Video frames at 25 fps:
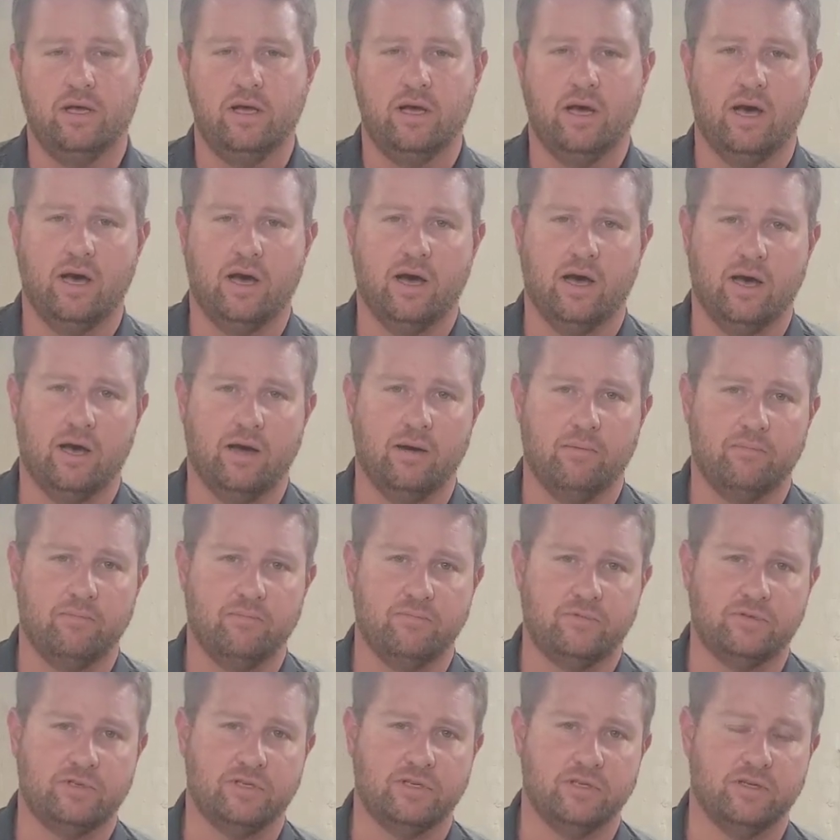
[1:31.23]

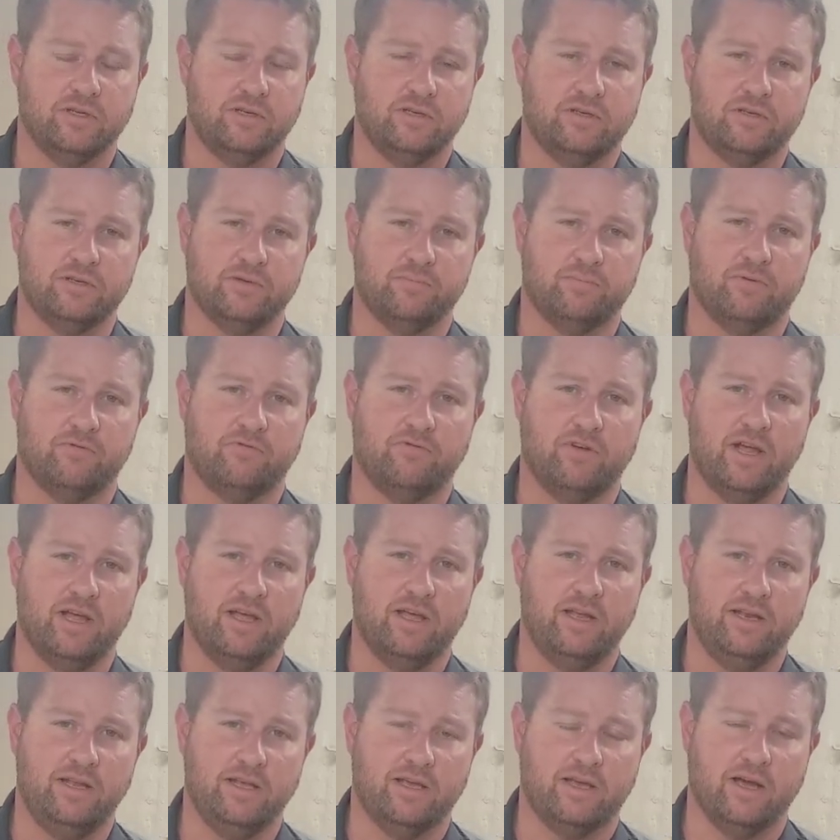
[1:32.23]
um, to, to
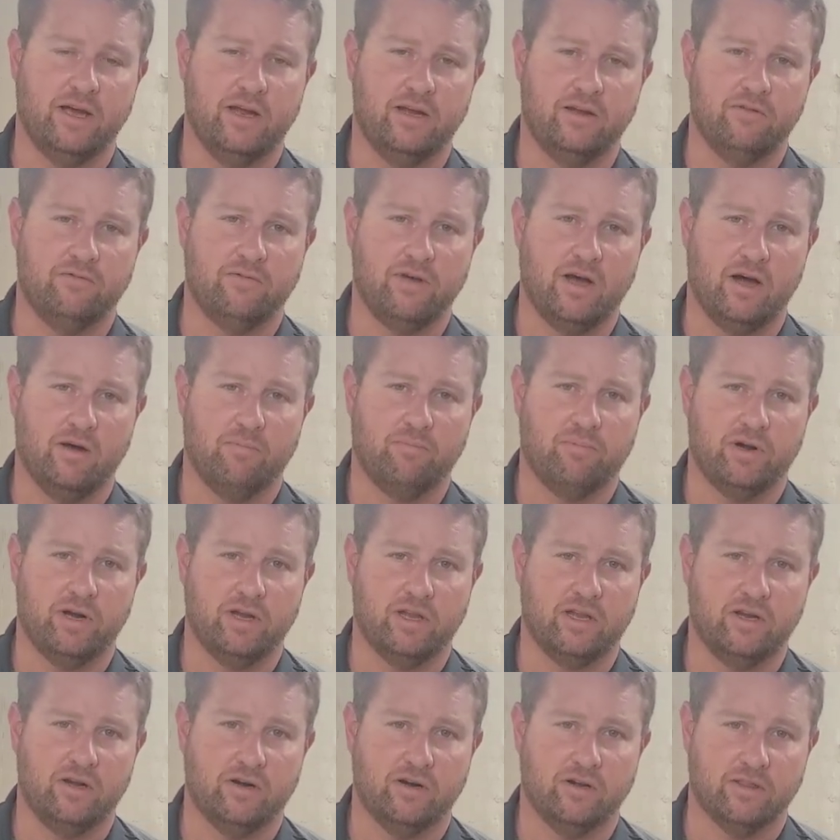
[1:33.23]
prevent any kind of
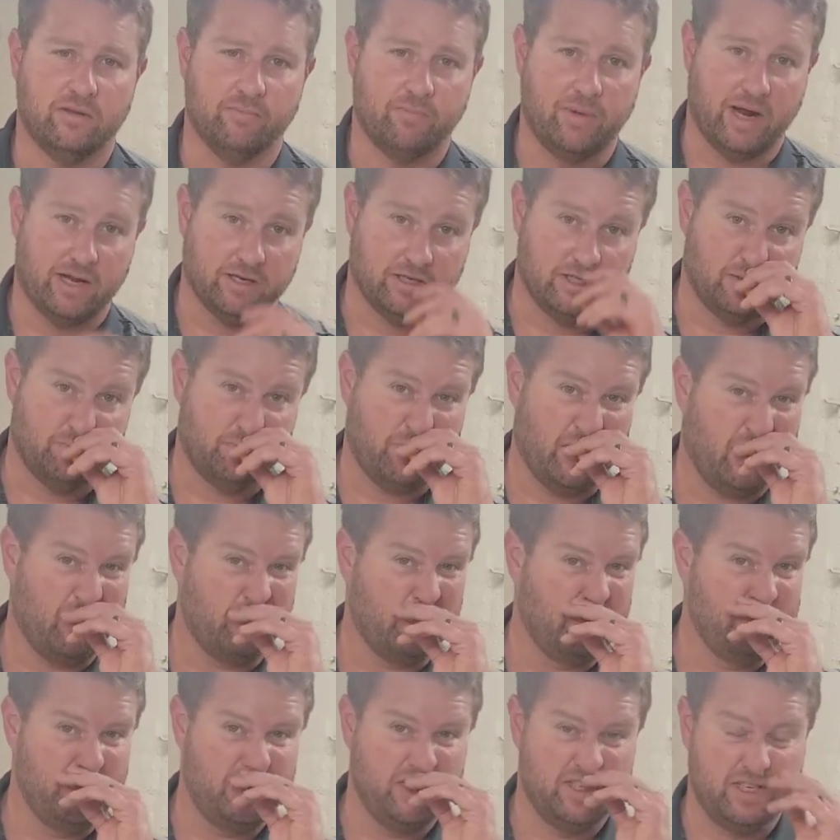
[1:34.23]
outbreak here at the Battleship
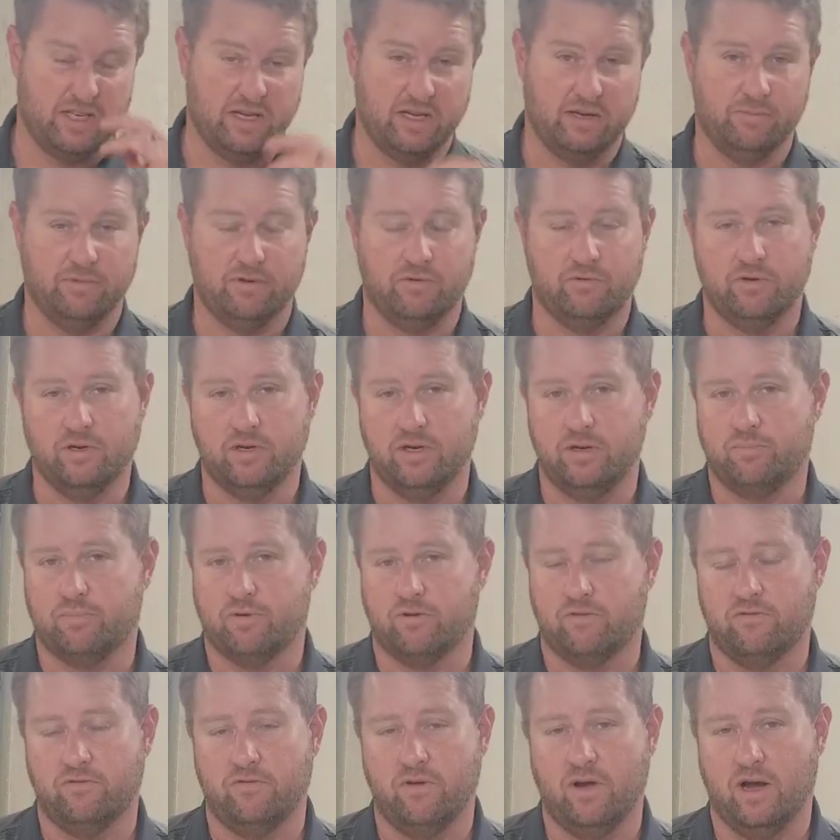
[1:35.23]
Iowa Museum and really
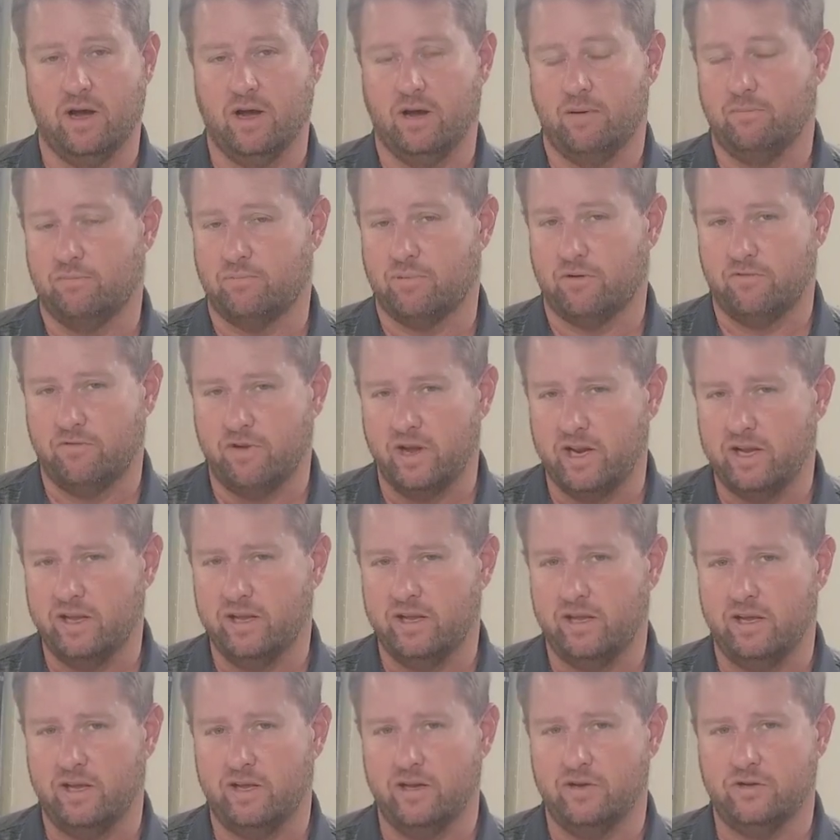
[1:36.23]
pre um, prevent
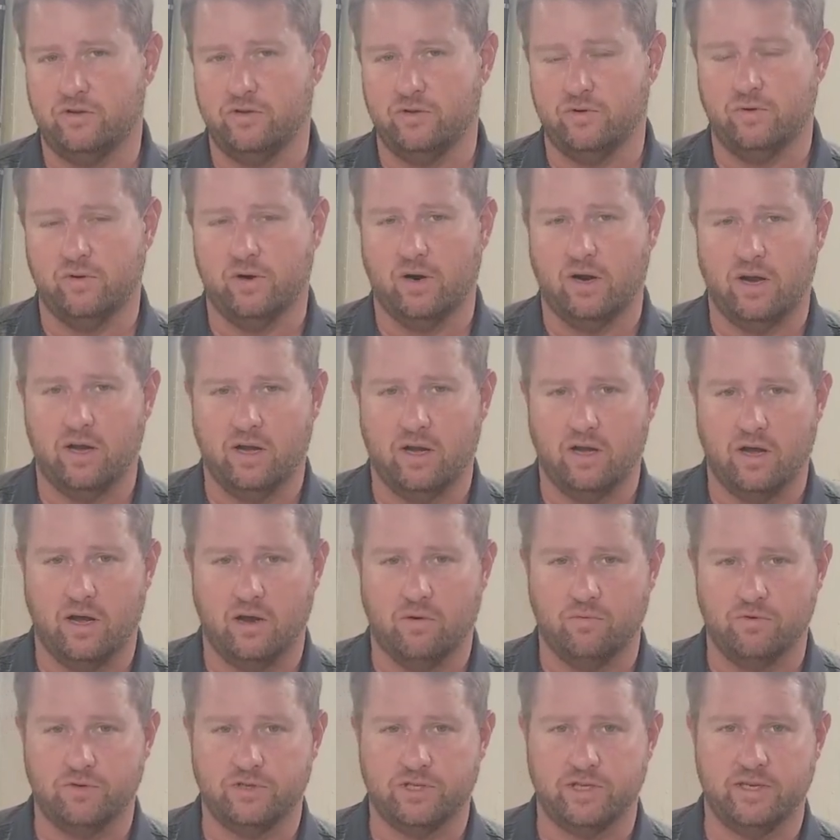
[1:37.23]
it and do a,
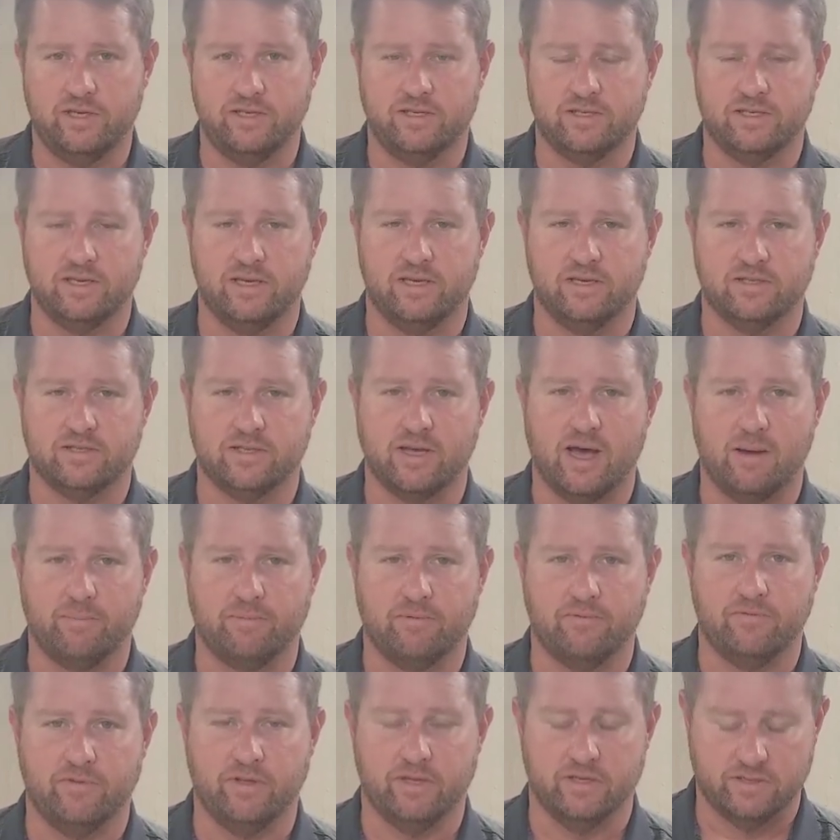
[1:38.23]
a, routine to stay on top
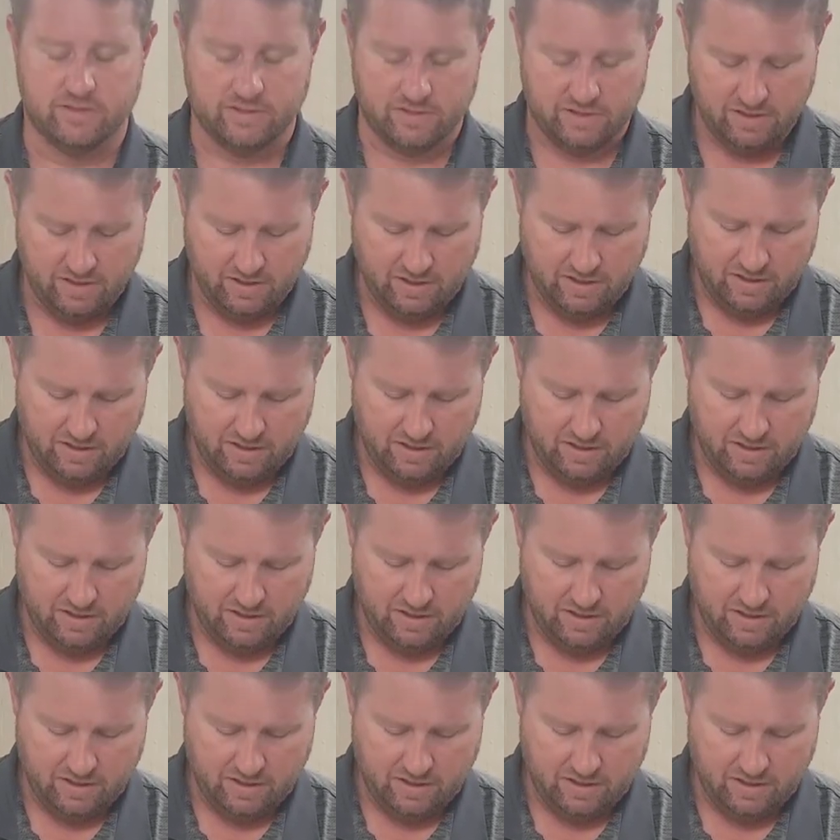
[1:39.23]
of this.